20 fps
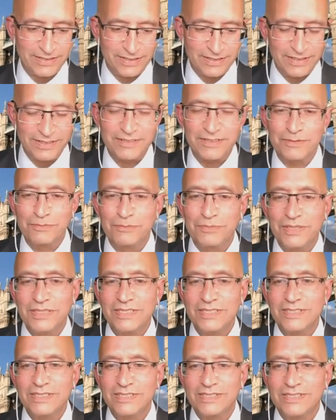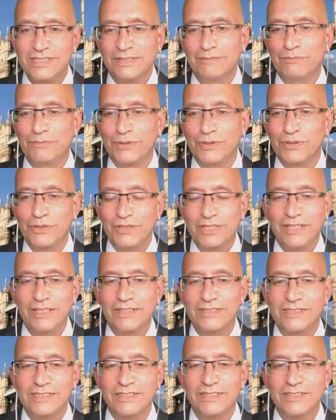that the British Broadcasting